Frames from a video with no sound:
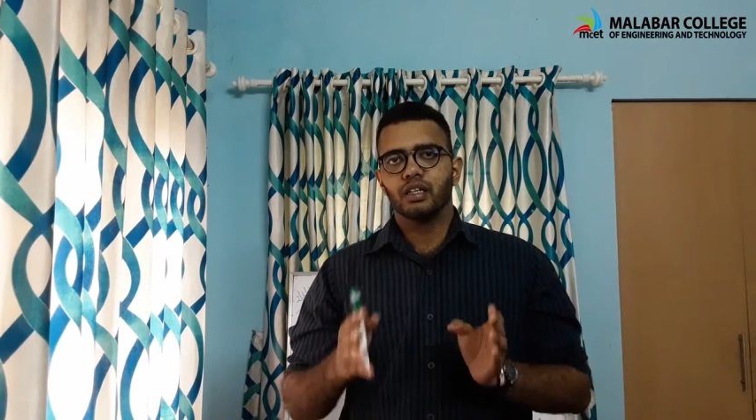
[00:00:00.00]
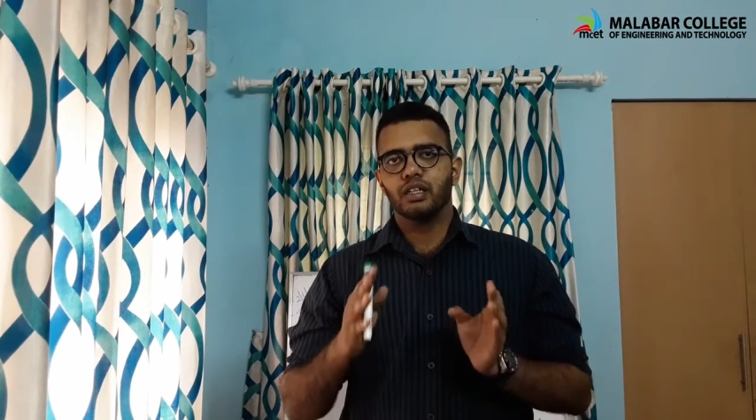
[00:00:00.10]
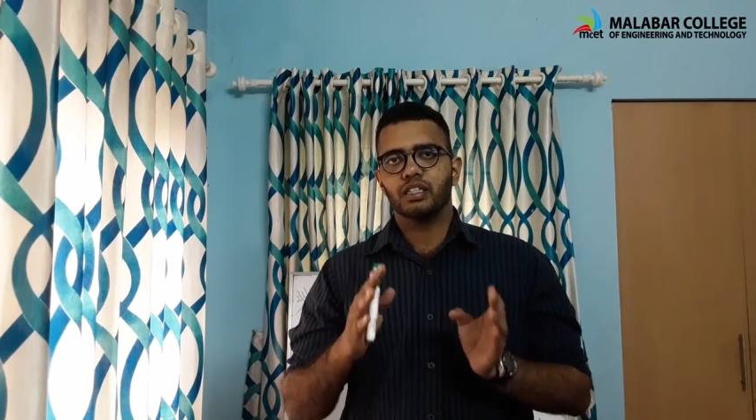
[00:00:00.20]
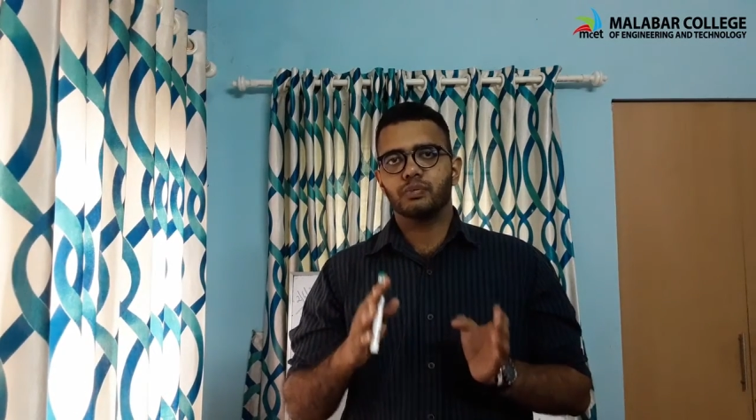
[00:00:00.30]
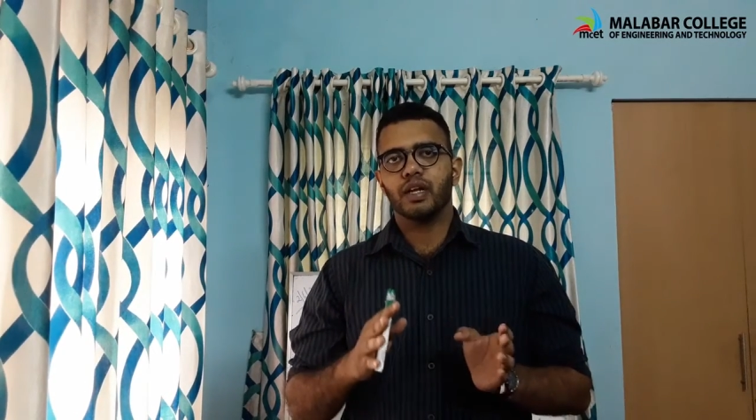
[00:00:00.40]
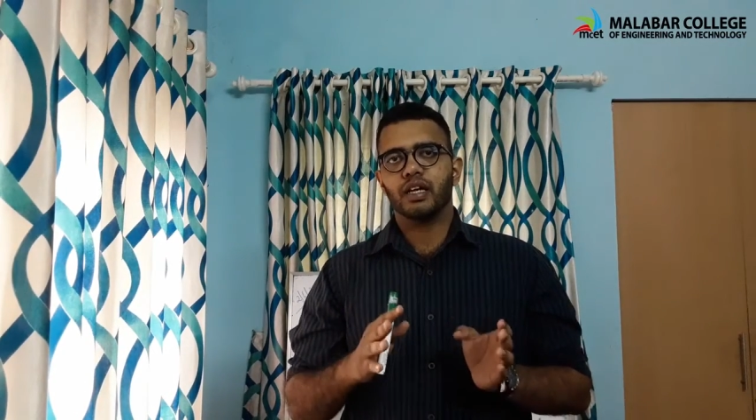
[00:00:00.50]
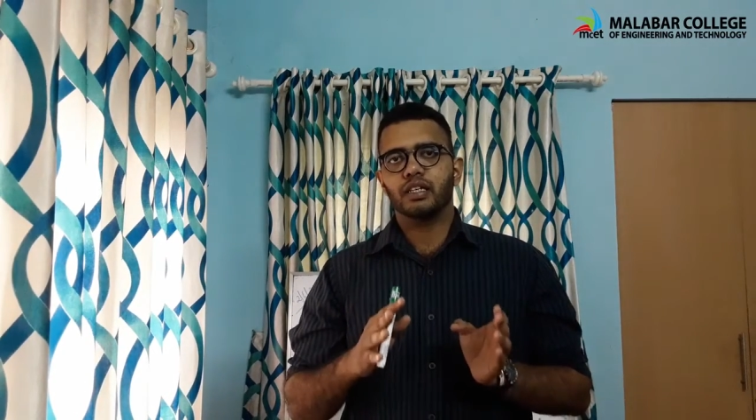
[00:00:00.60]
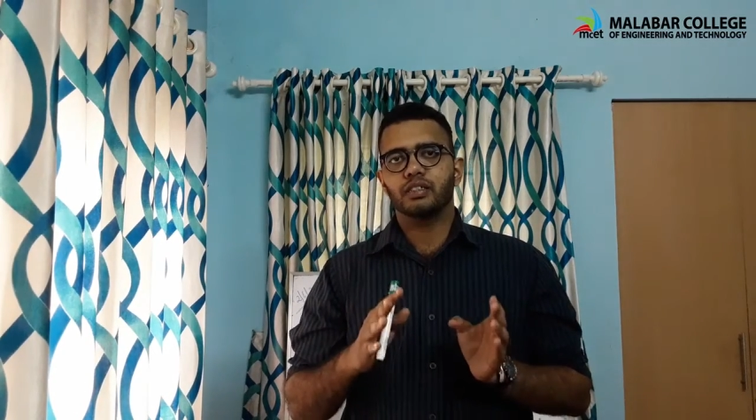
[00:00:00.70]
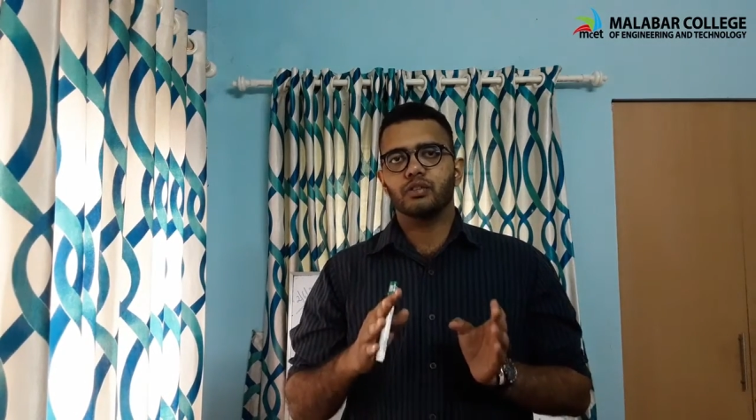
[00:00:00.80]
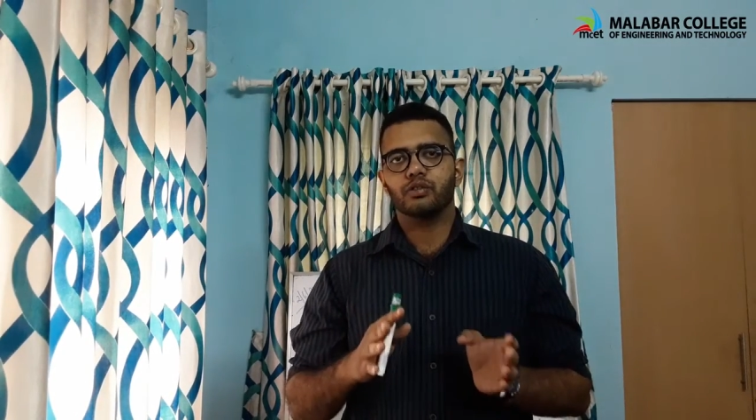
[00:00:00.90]
Disc brake
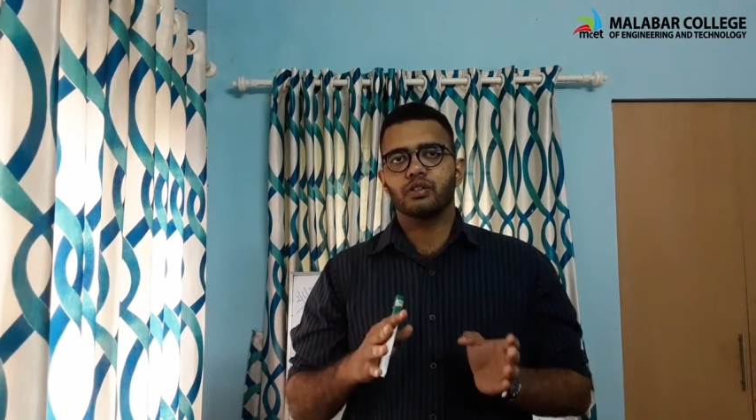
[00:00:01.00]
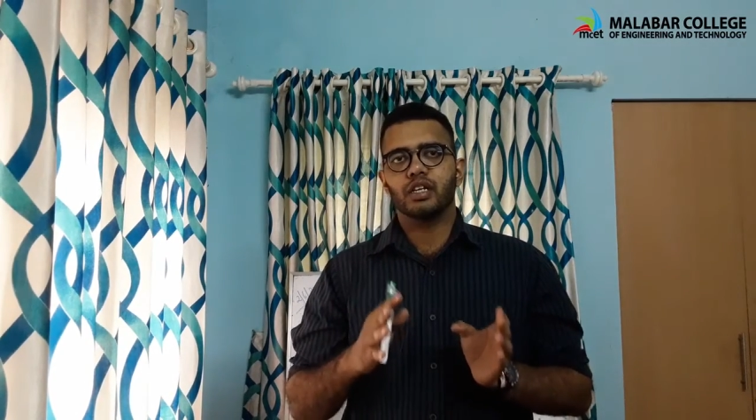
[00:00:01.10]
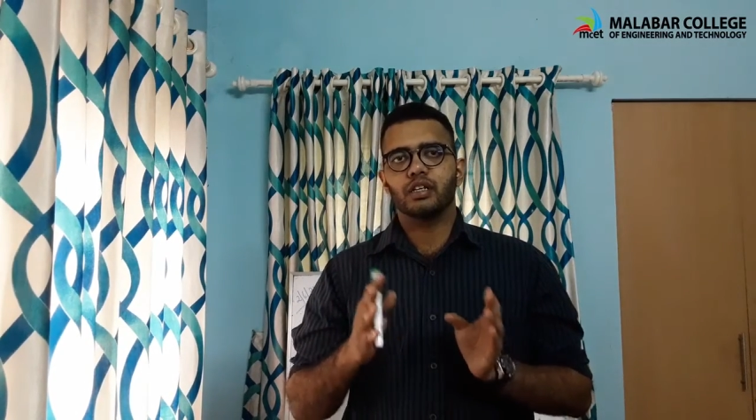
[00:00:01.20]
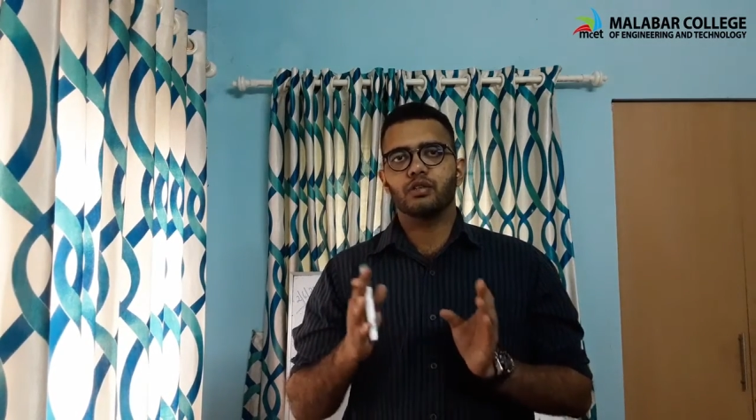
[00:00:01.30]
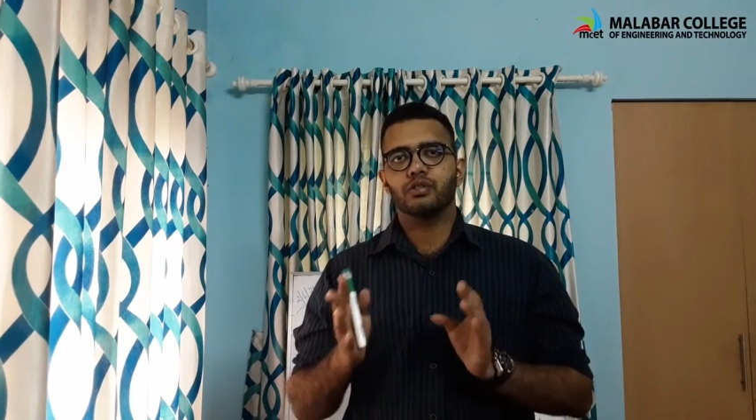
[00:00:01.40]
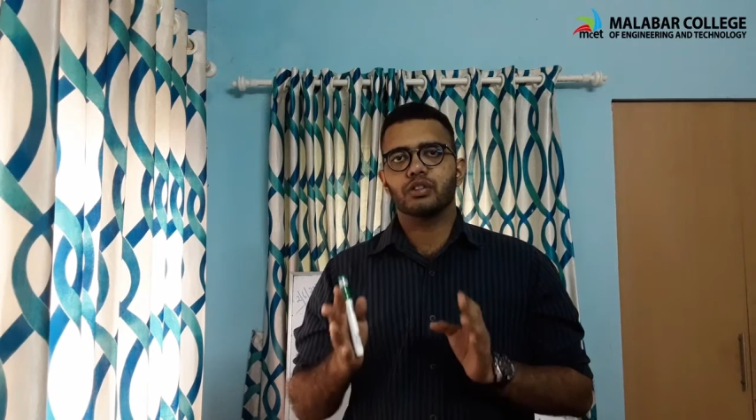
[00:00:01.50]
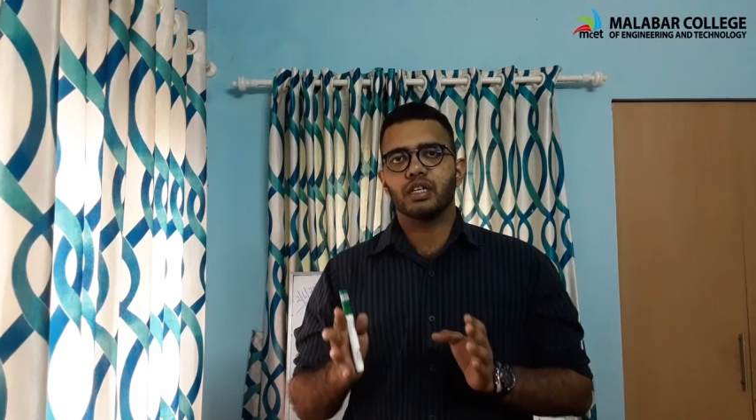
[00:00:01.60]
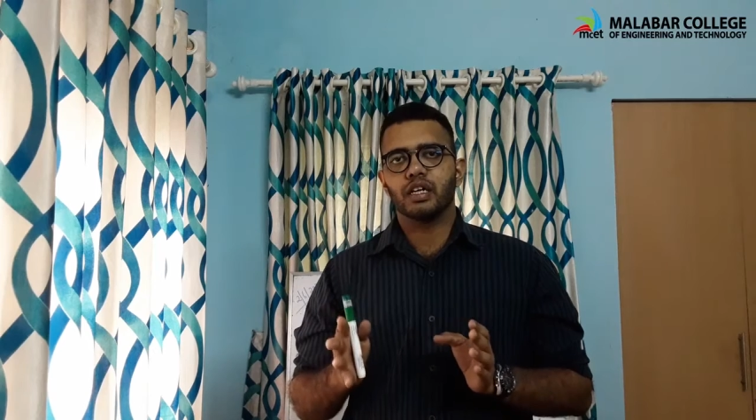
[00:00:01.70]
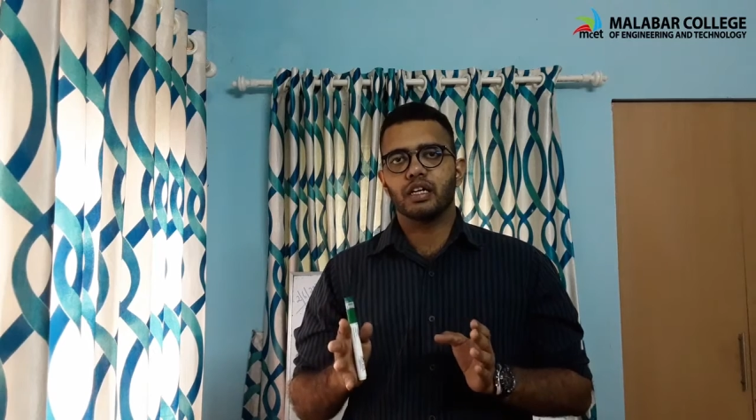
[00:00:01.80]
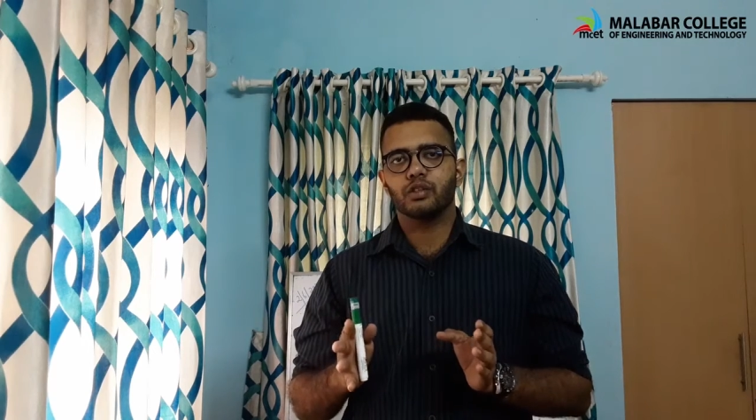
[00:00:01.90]
is usually used
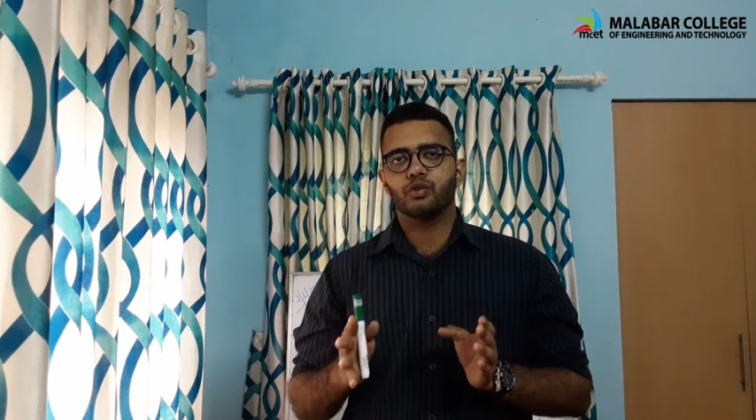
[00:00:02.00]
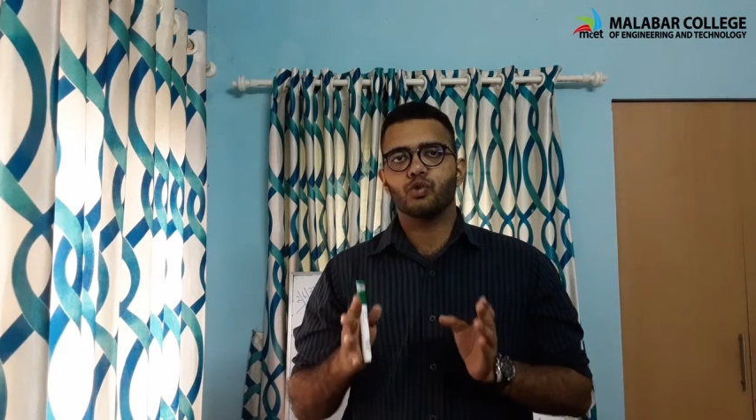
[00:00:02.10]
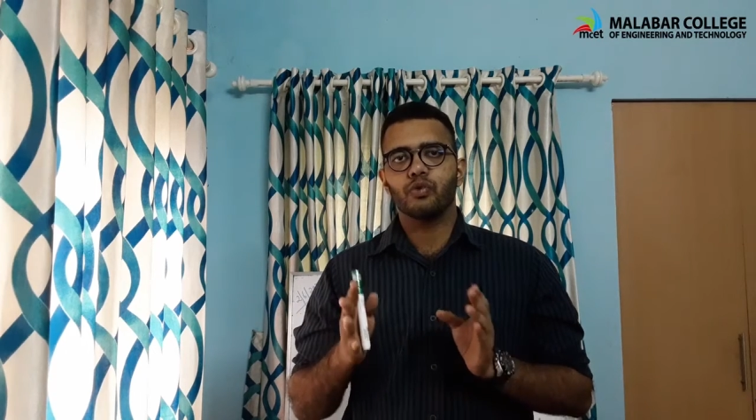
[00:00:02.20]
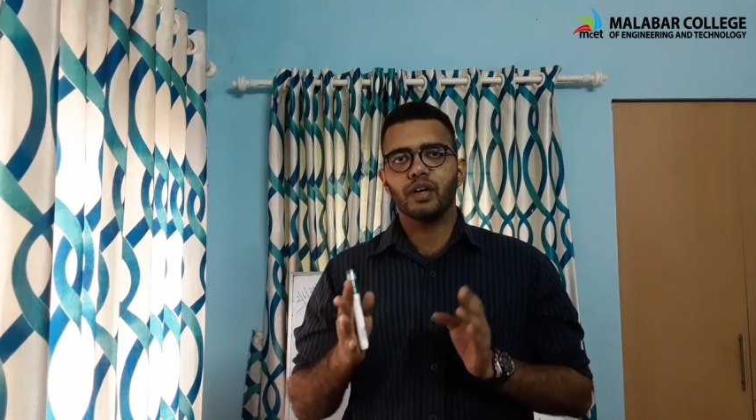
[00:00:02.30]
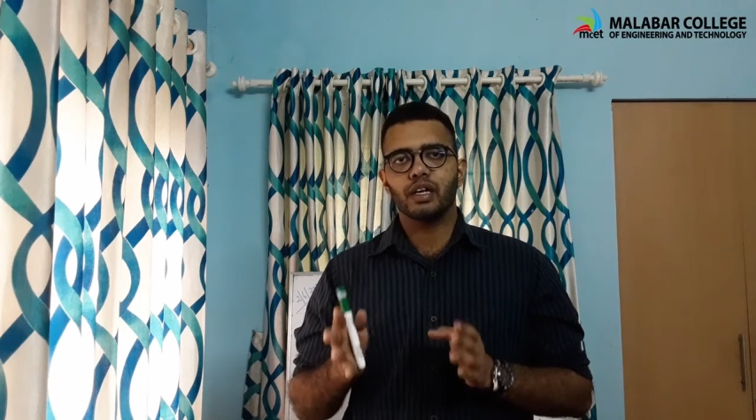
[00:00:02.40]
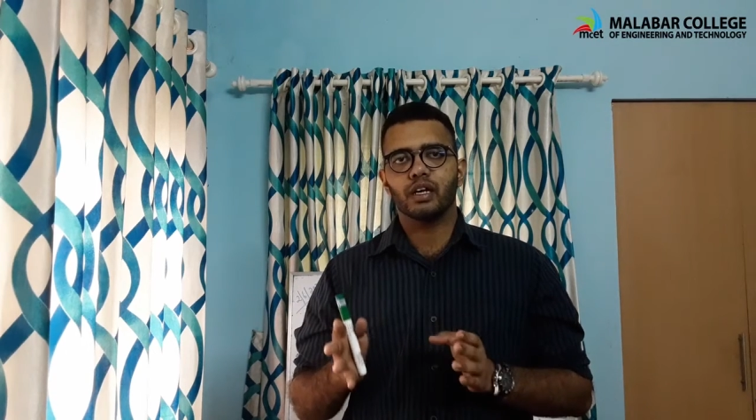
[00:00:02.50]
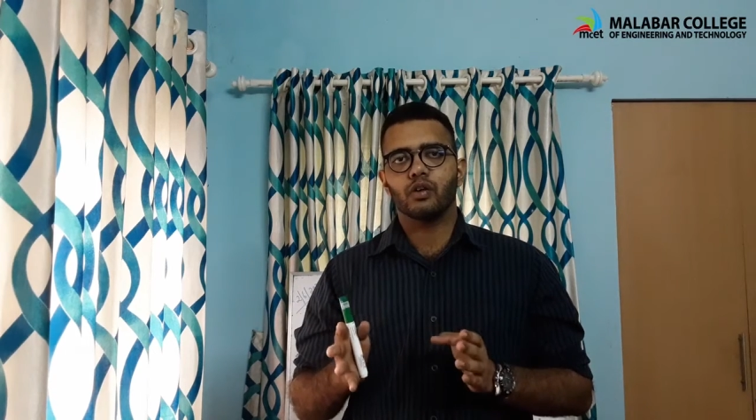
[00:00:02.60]
in a two-wheeler